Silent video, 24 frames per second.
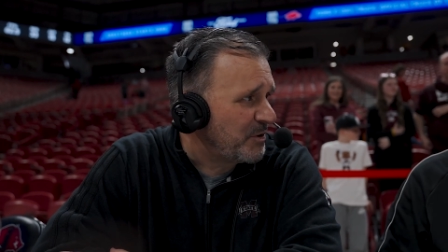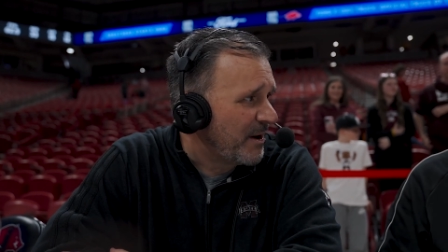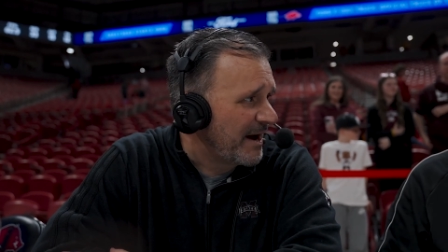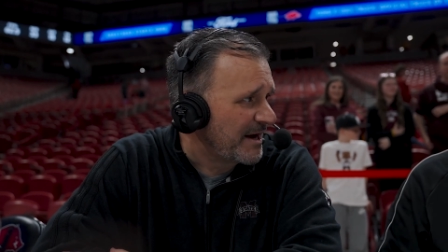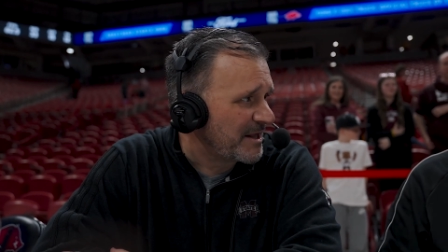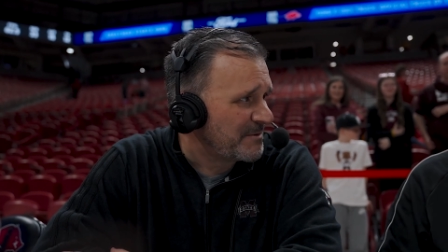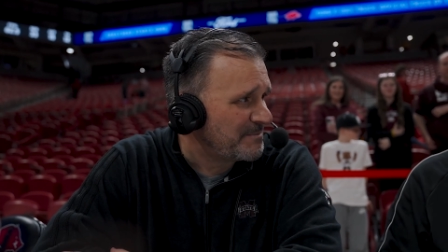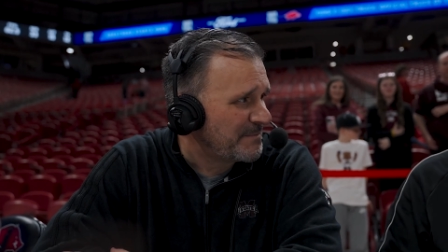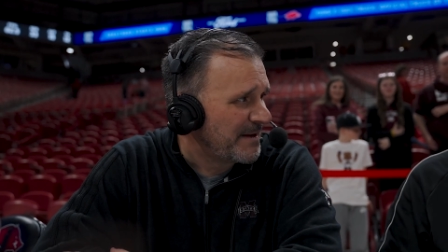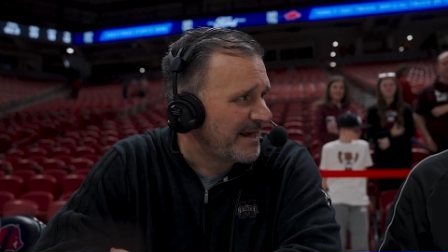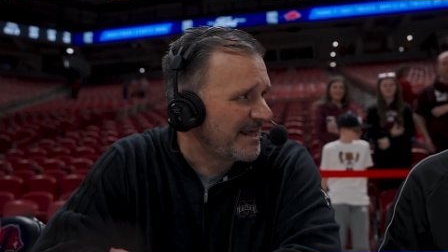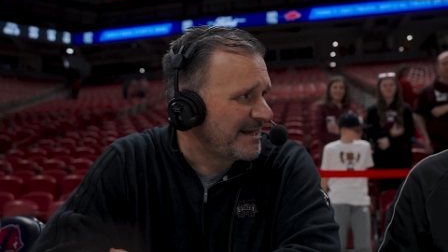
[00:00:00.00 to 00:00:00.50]

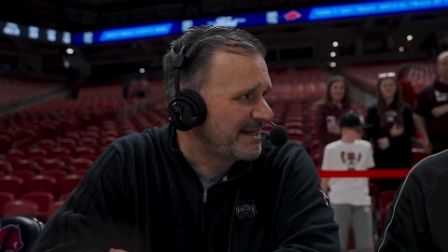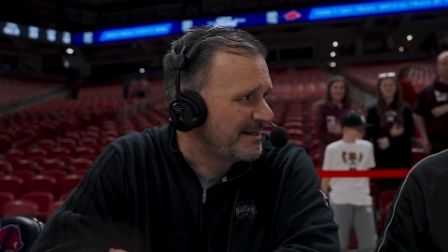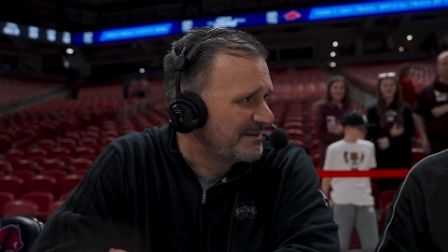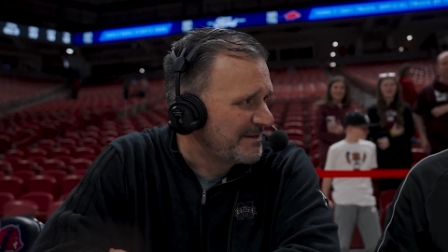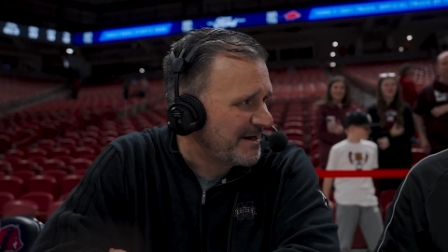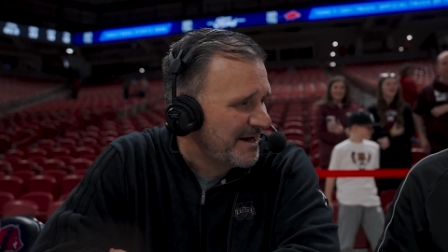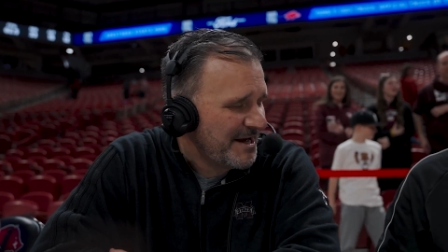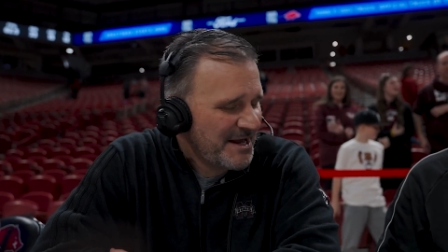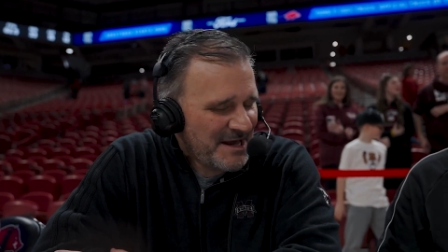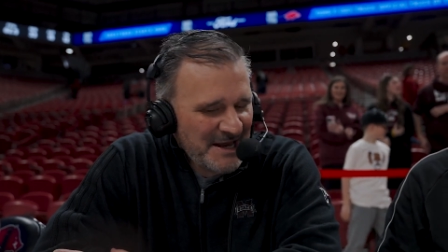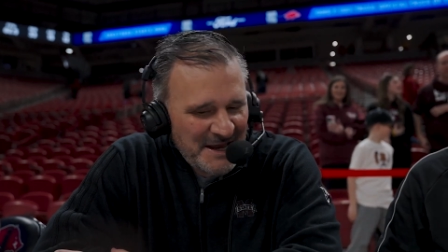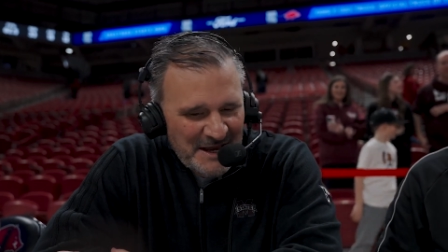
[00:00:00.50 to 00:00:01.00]
quite a bit in
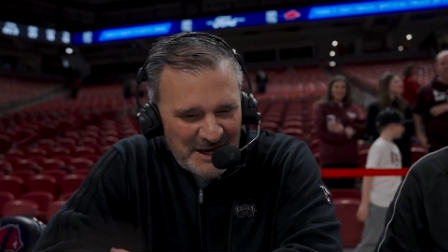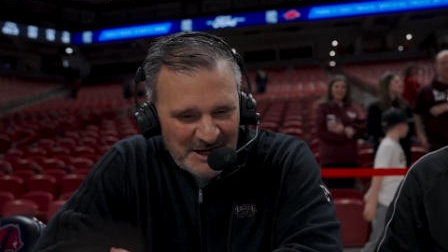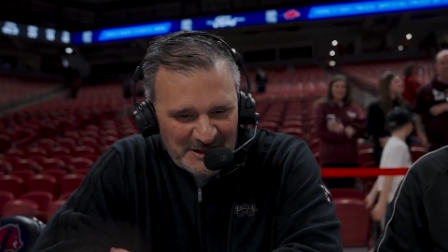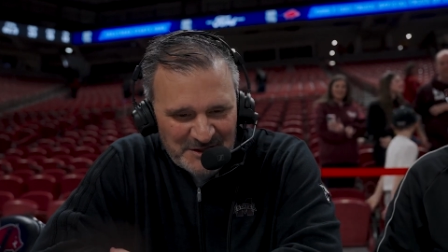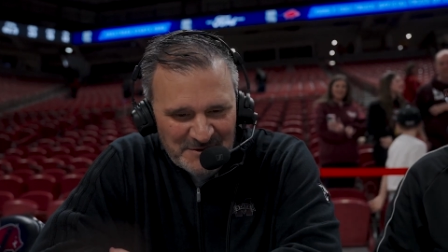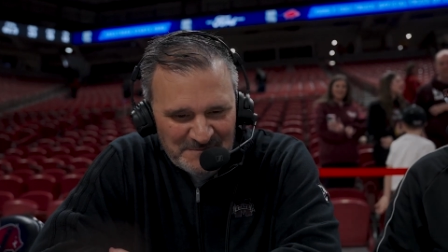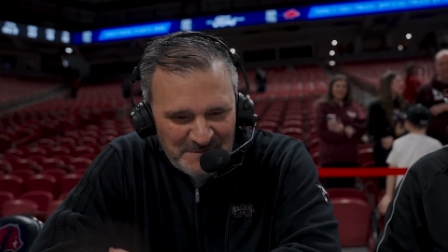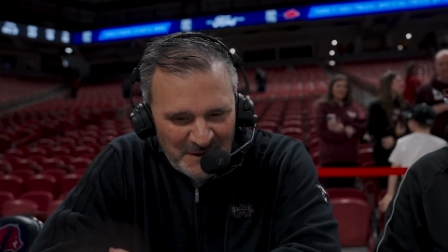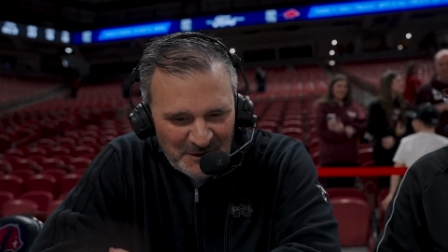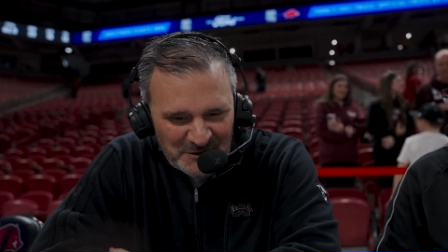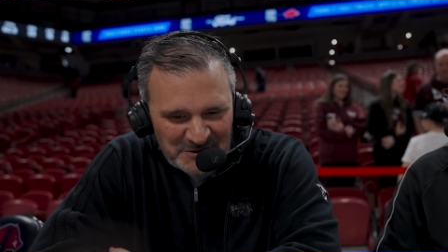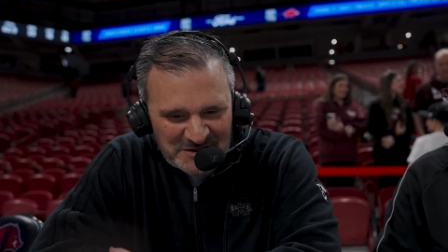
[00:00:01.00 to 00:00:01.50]
the in
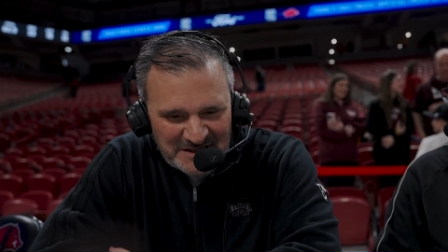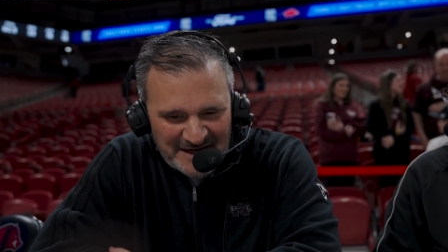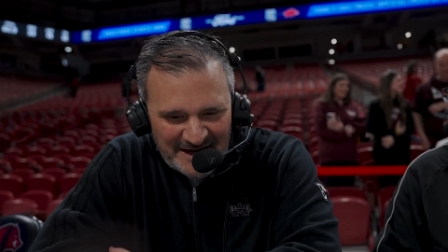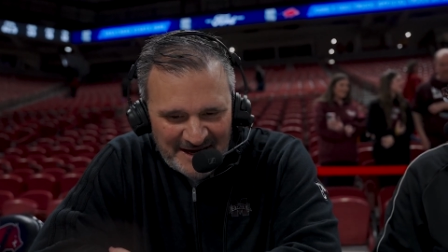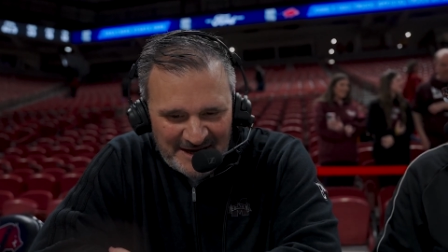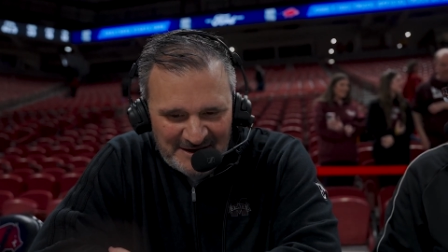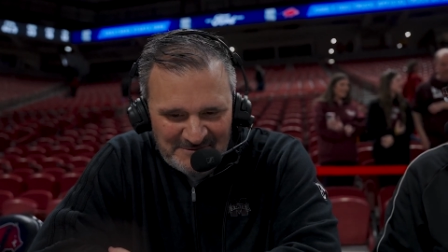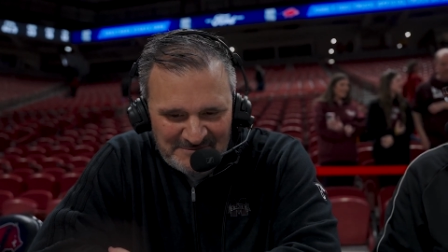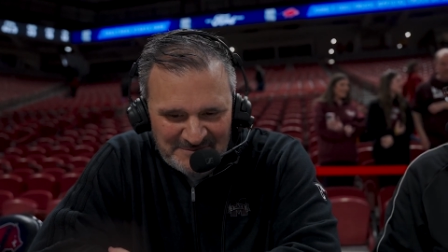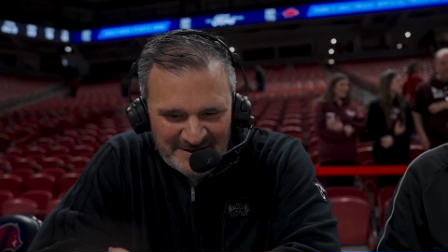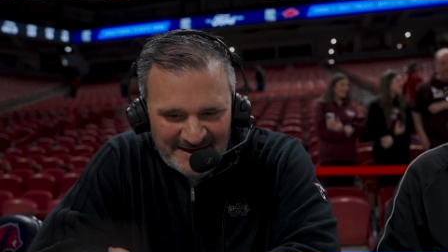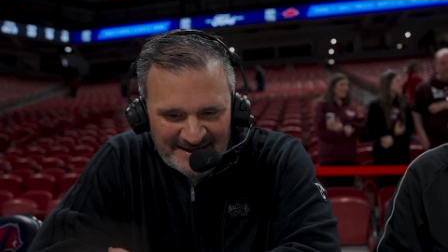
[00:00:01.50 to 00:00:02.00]
the post
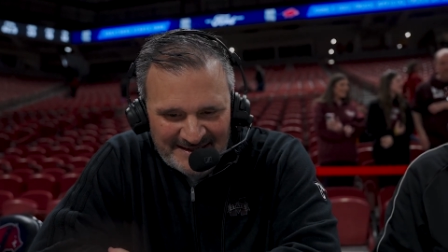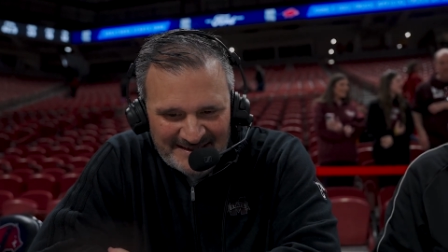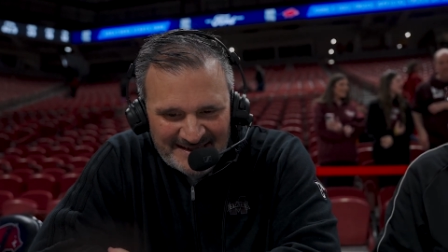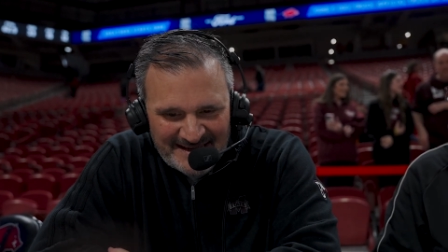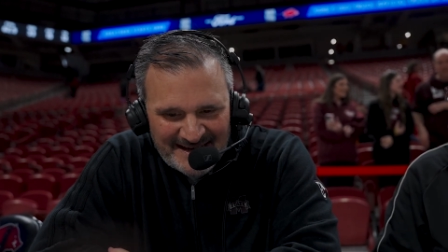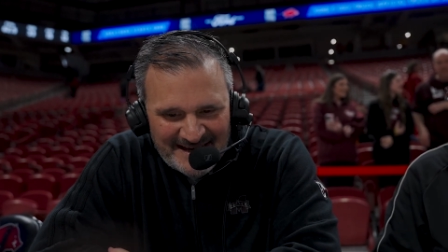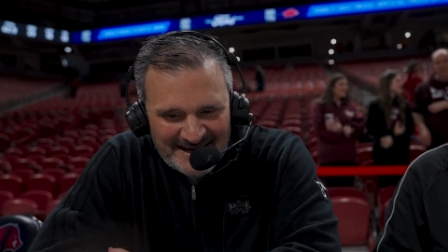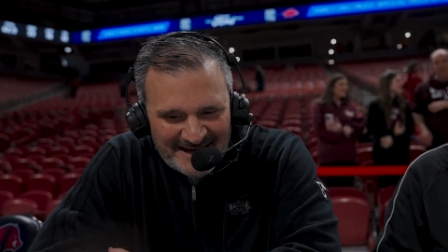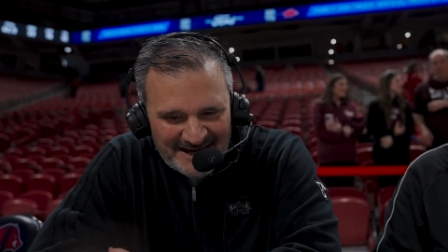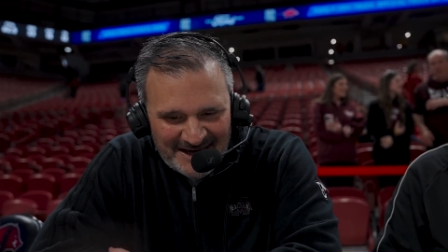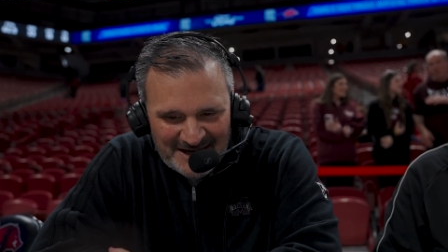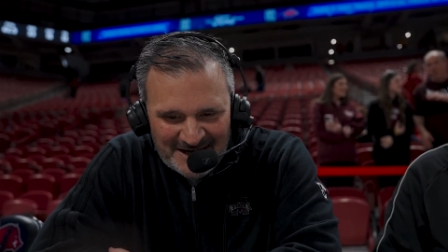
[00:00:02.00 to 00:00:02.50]
game, but
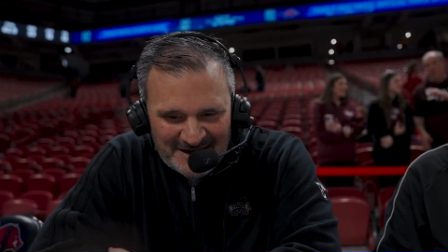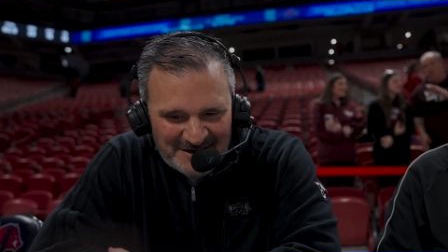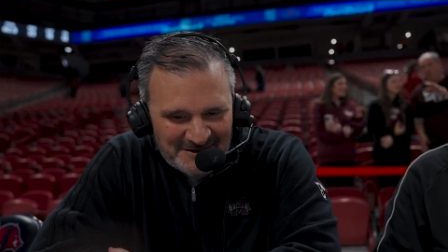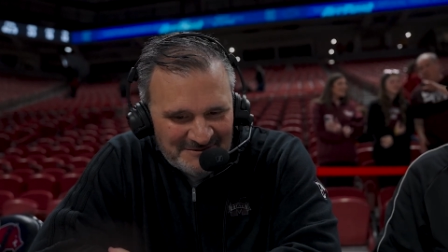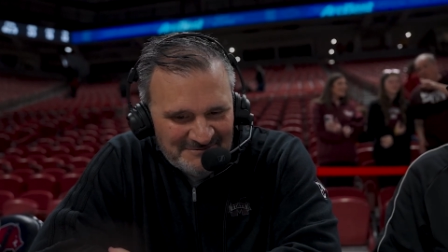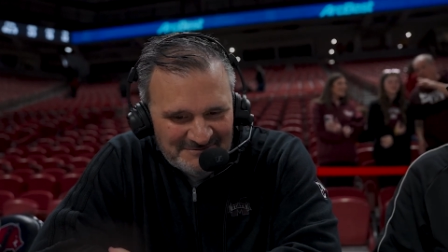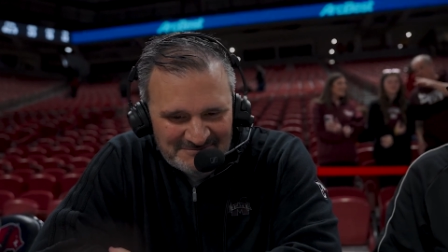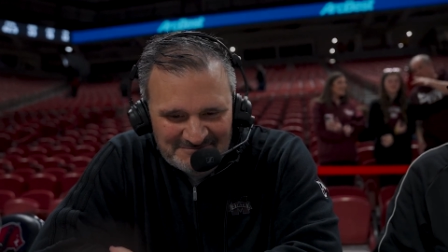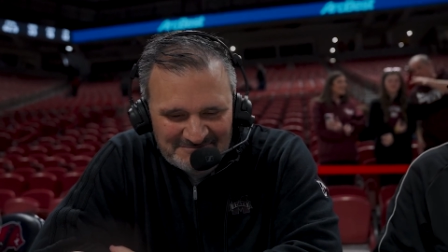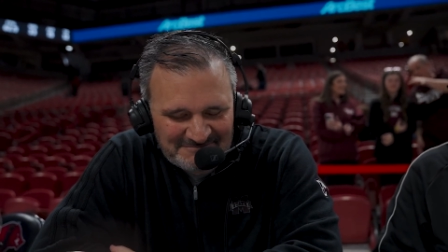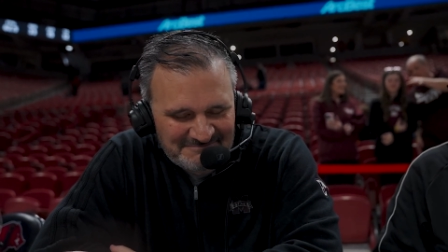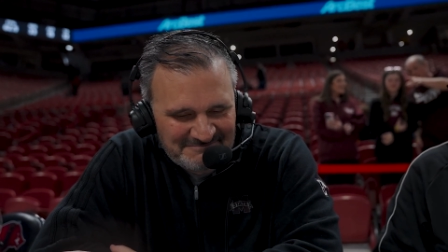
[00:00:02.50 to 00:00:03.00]

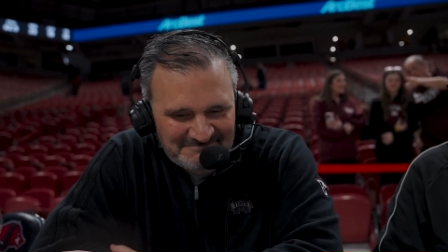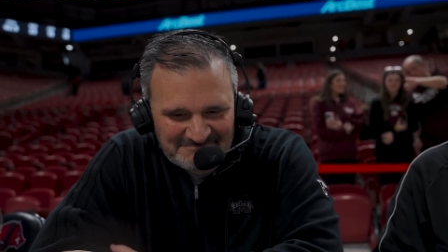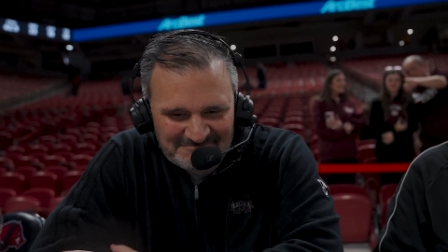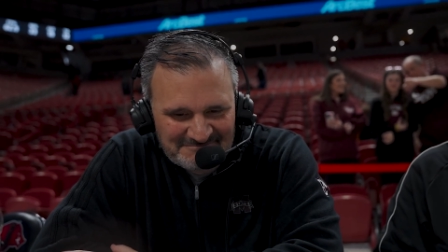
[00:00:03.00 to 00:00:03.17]
um,